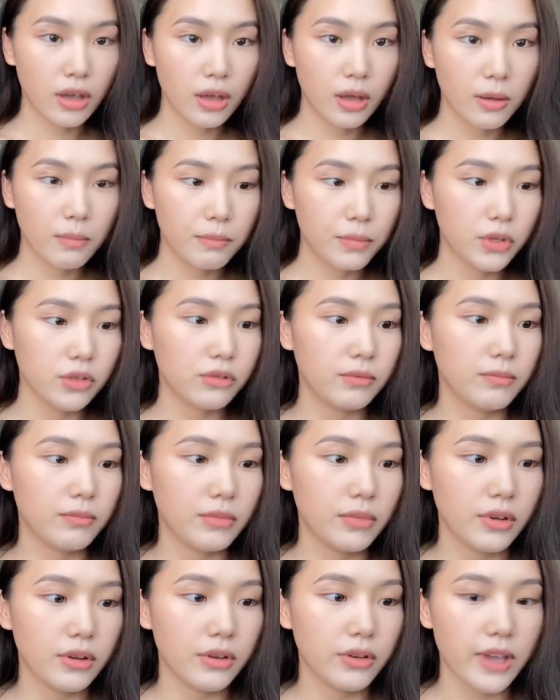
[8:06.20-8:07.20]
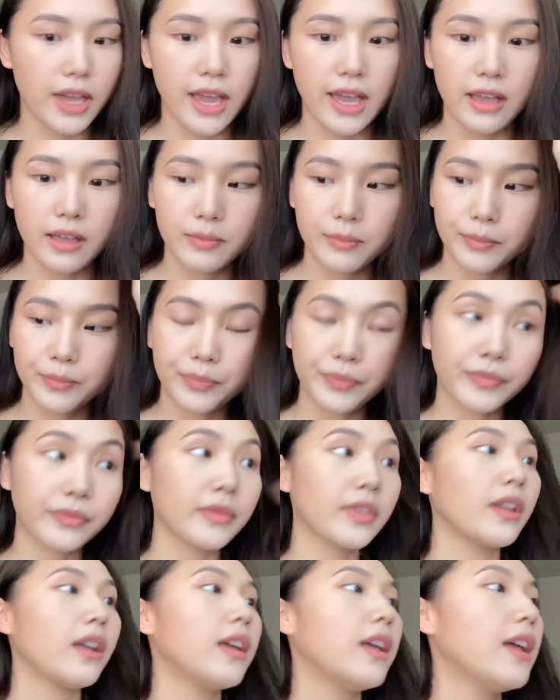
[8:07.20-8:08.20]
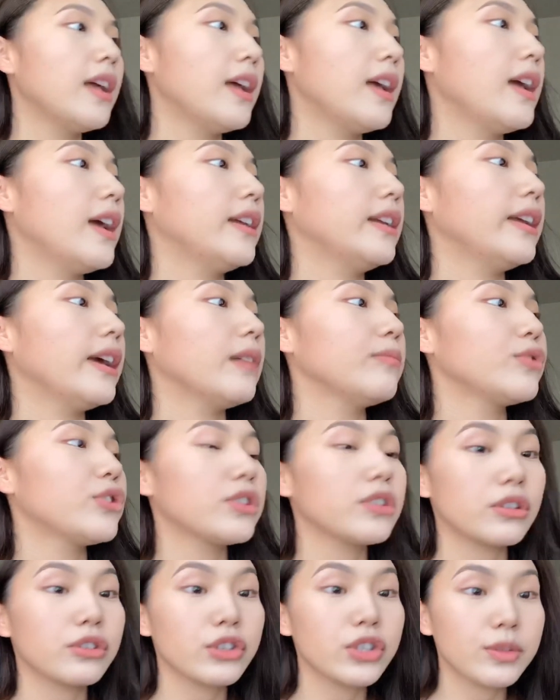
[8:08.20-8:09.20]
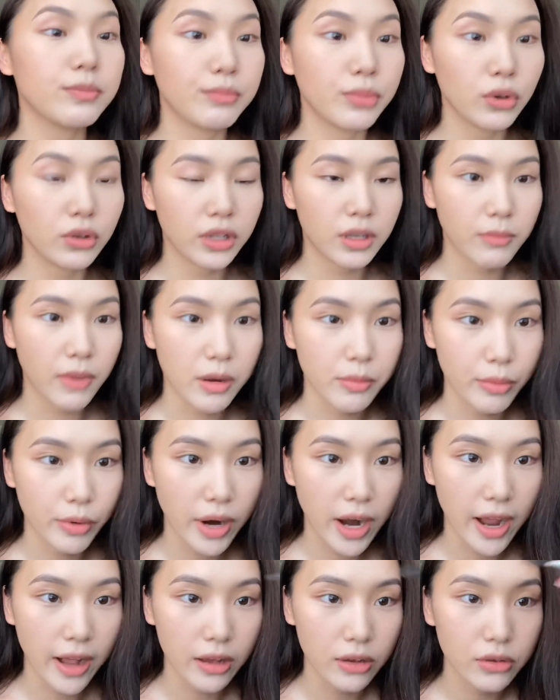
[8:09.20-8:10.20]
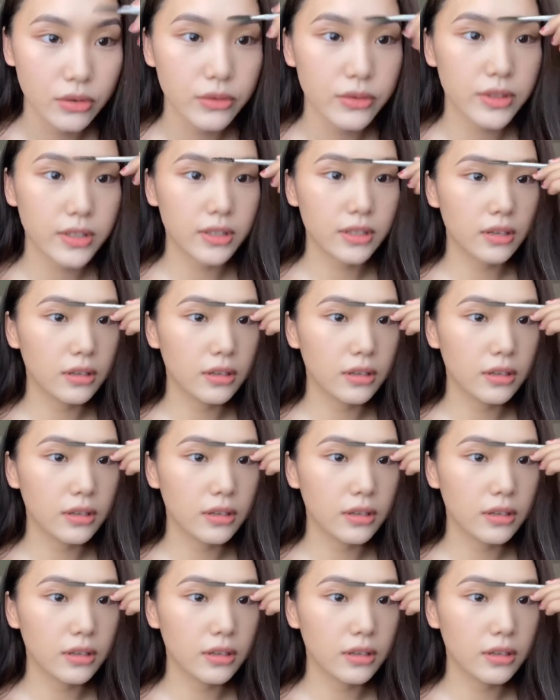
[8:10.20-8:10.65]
Boom. Okay. Yeah, I'm just gonna spoolie my brows.